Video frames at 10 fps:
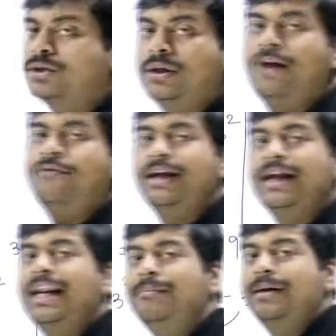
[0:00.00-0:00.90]
so that we
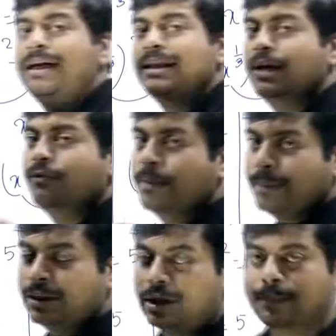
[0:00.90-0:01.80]
can eliminate that 1
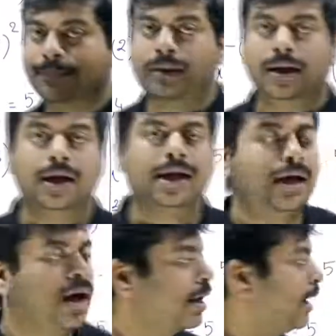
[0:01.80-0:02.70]
by 3.
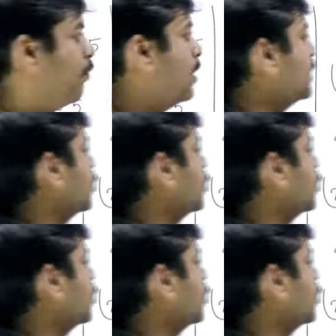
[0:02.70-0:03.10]
Okay, what is a